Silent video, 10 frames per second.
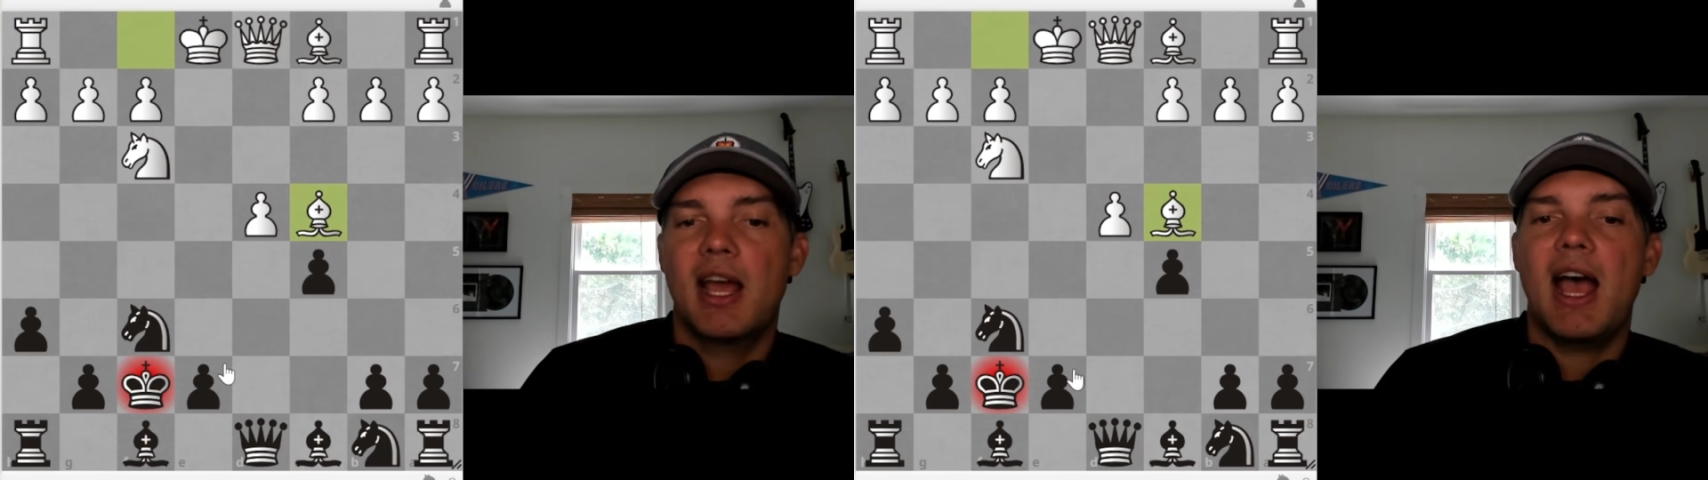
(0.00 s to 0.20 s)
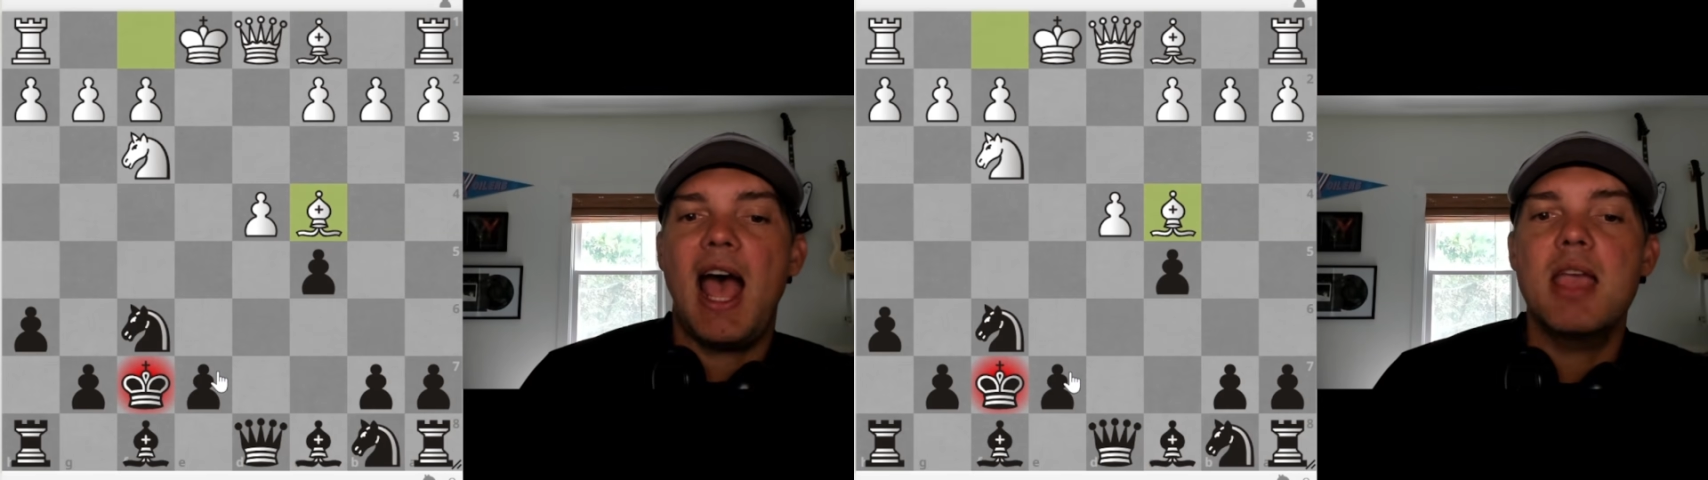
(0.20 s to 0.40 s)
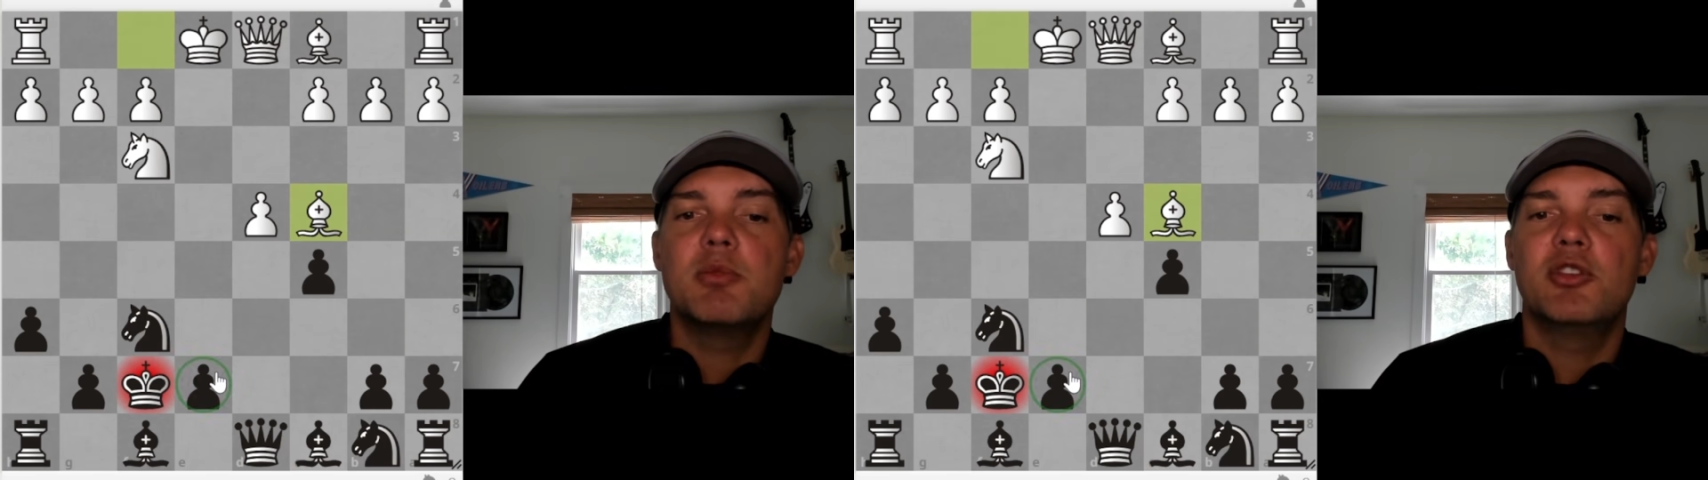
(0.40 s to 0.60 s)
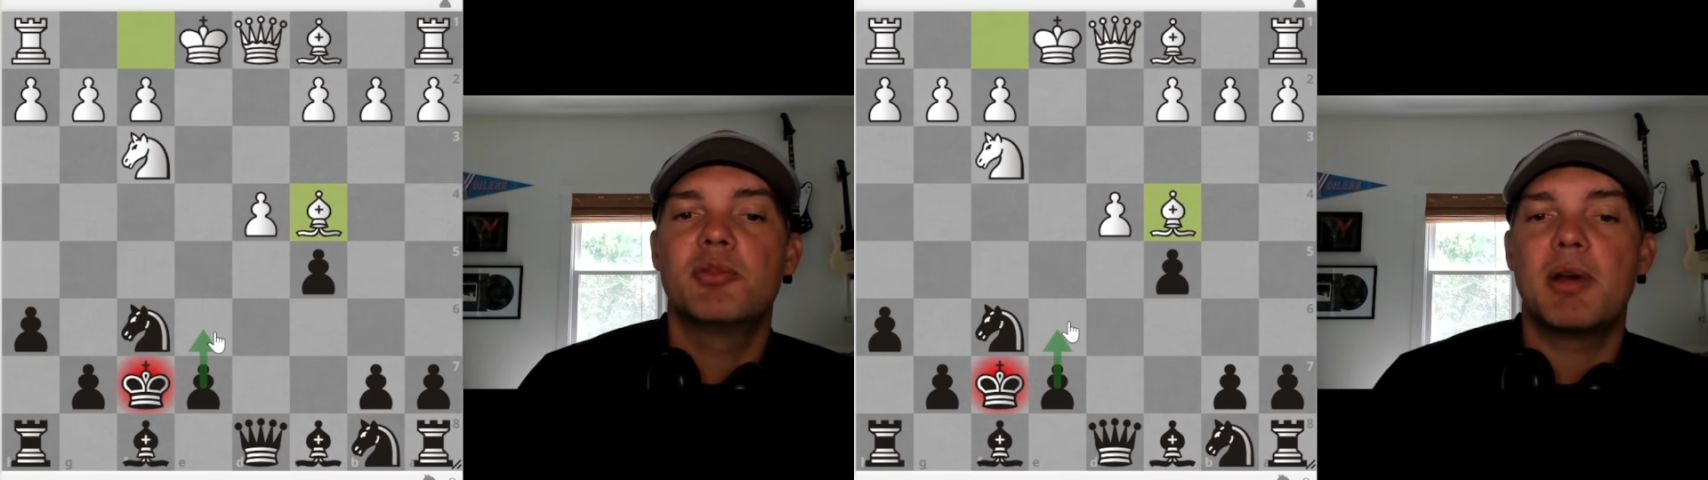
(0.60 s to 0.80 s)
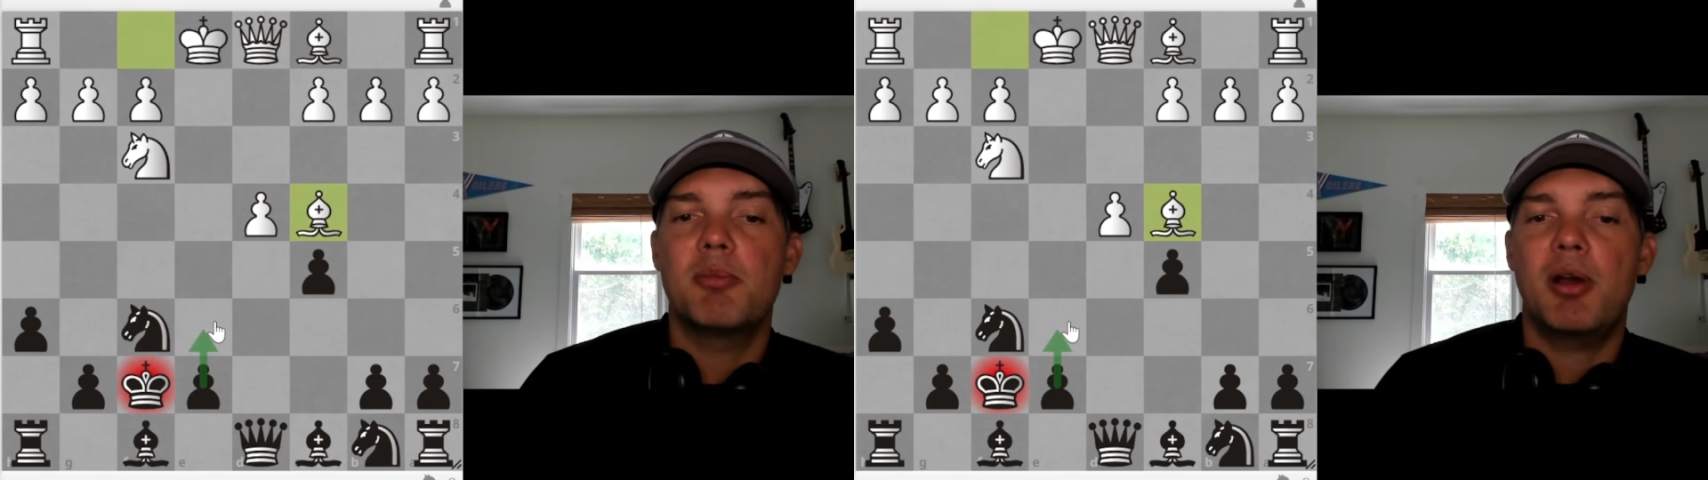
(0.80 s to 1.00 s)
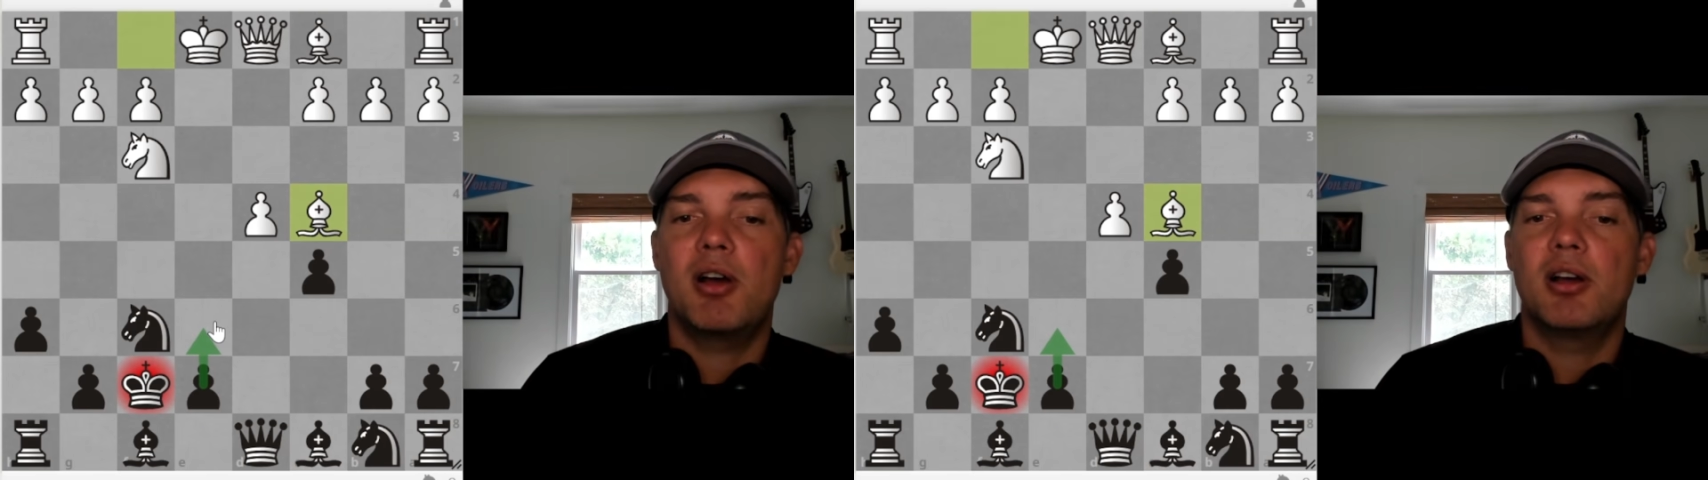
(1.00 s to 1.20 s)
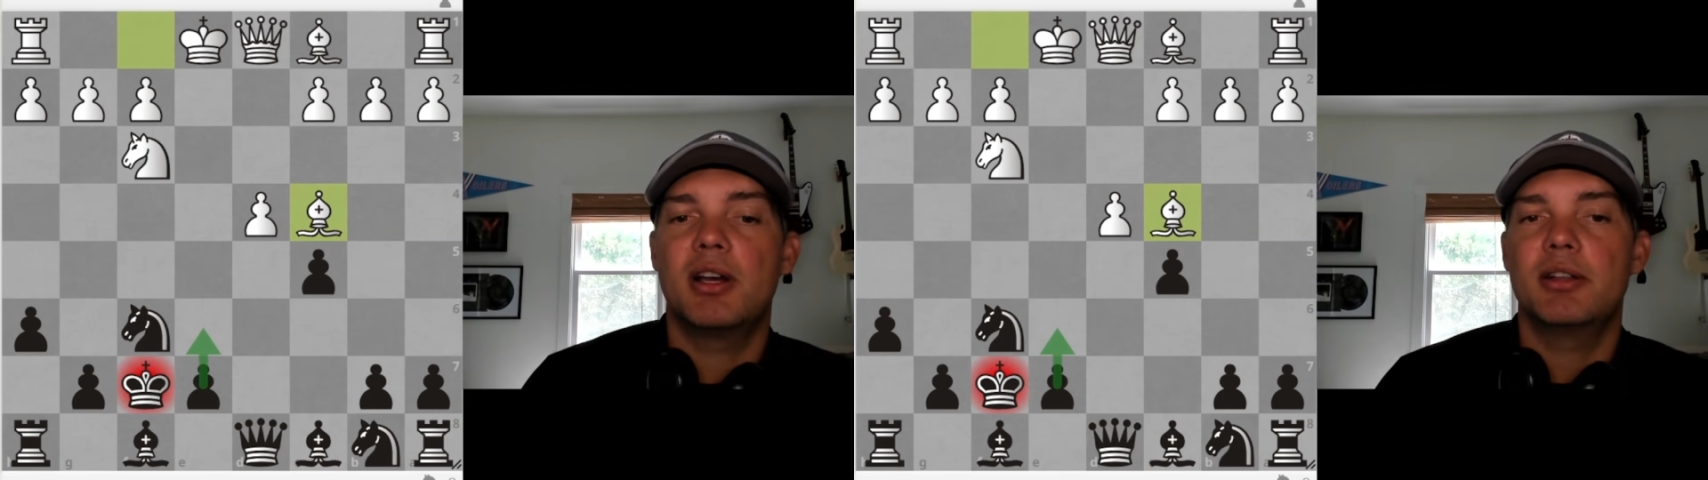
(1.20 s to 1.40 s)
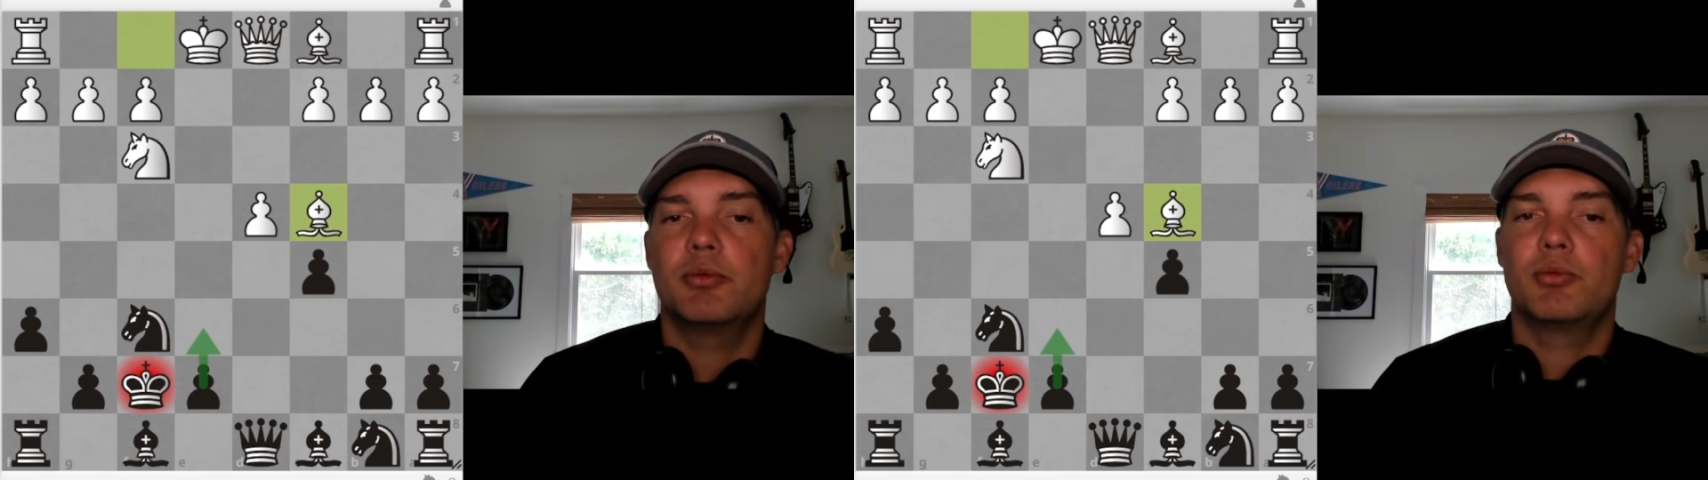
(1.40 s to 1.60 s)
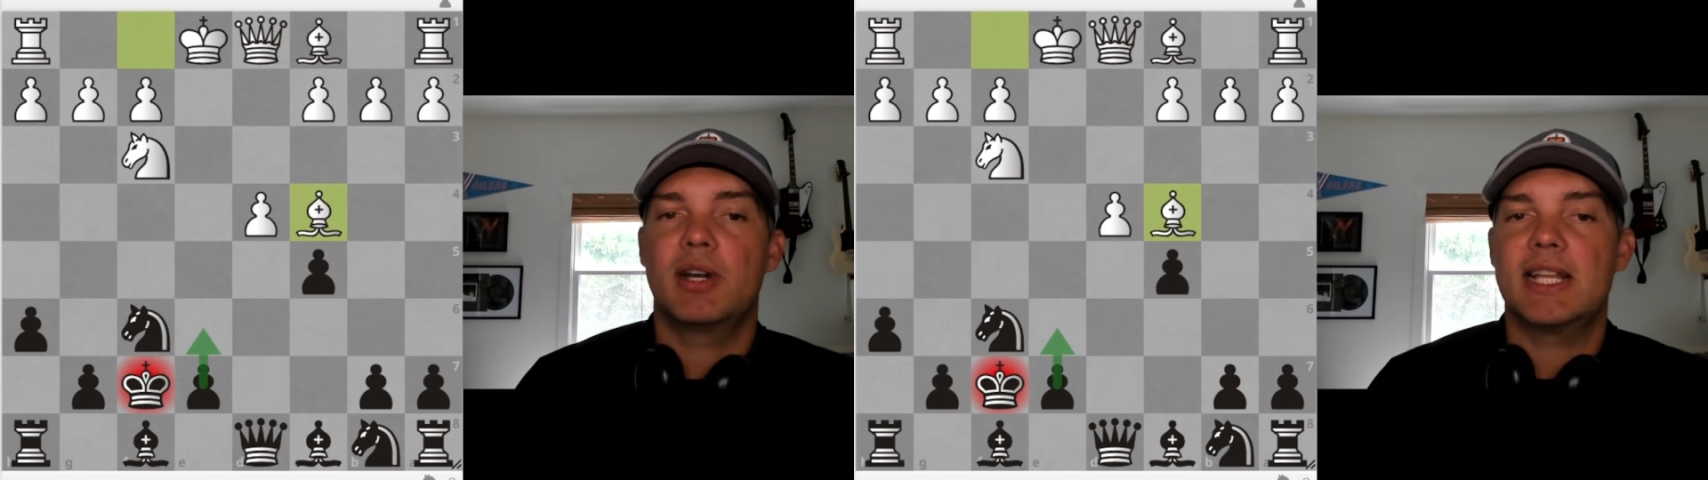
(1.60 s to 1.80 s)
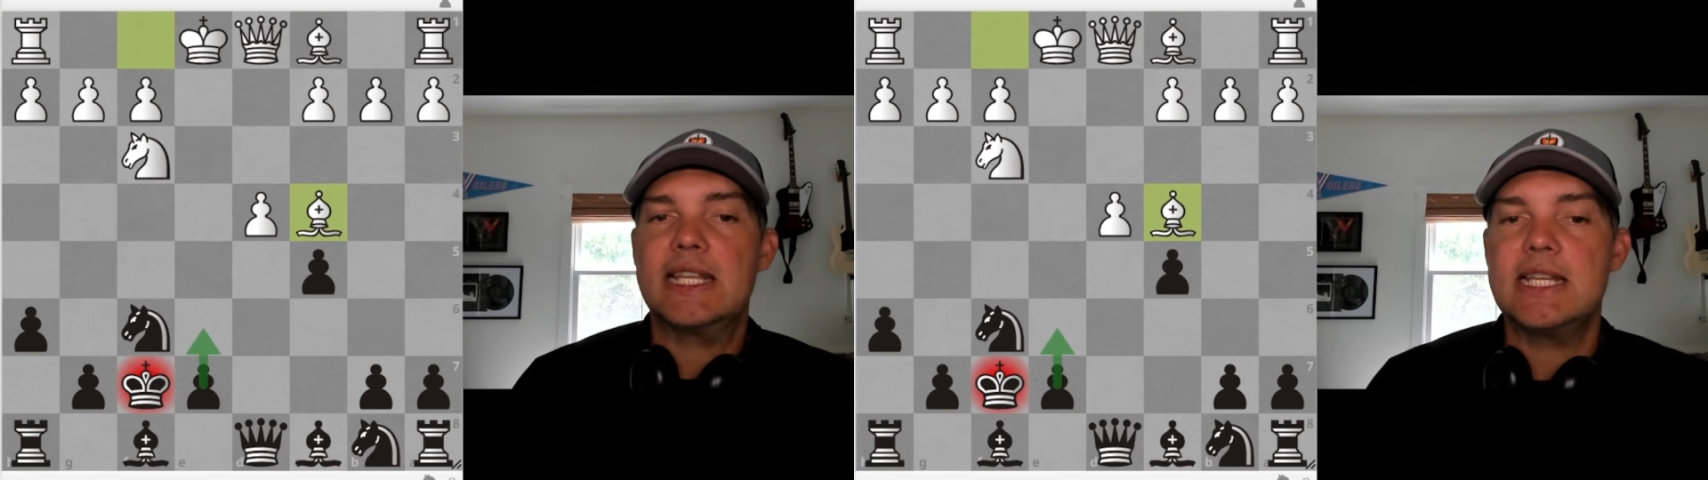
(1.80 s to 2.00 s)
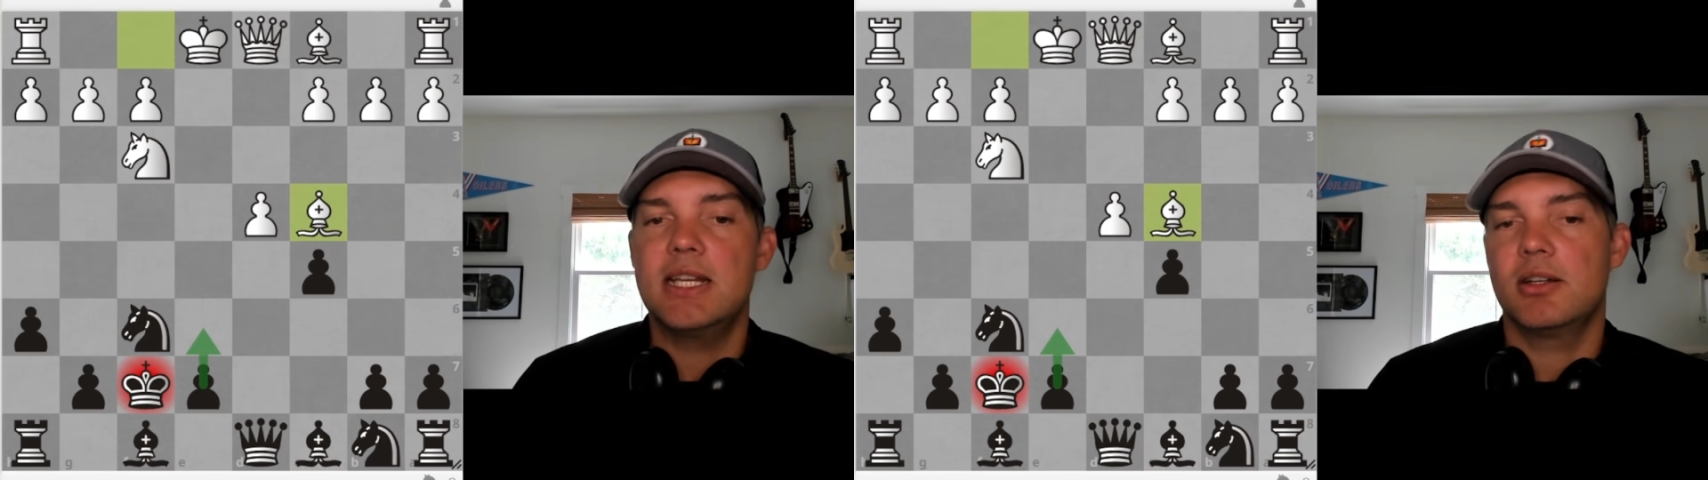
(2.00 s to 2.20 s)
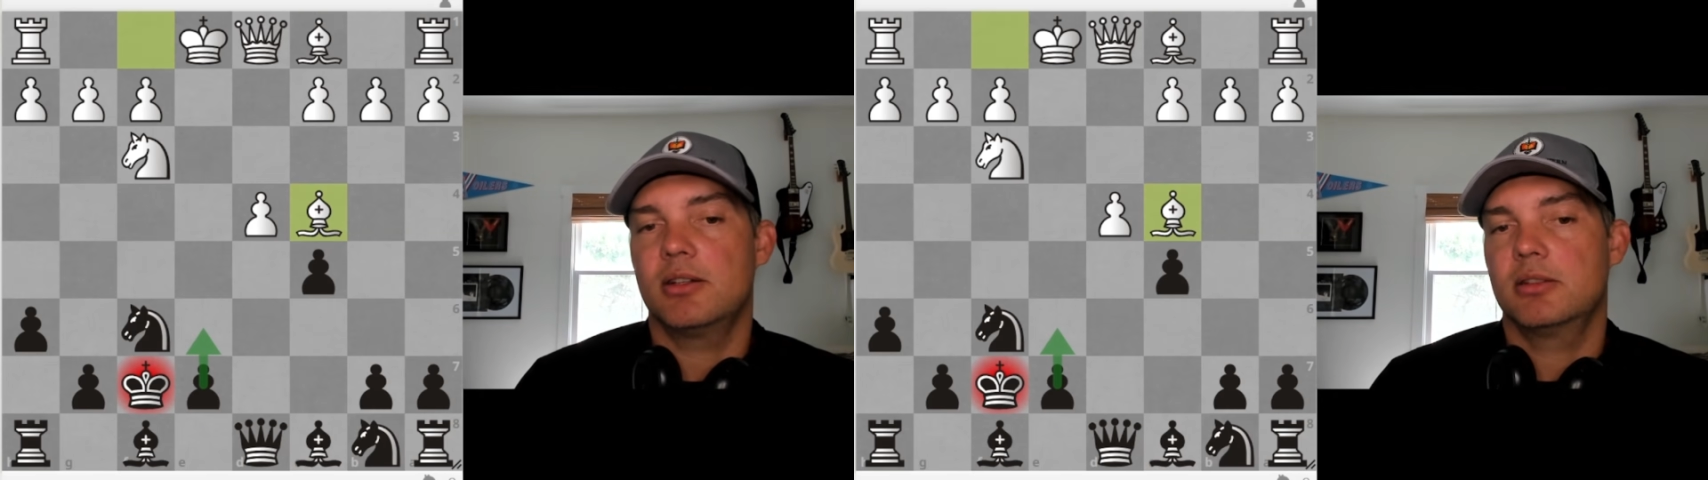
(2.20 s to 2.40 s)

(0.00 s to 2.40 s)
I move my pawn right here.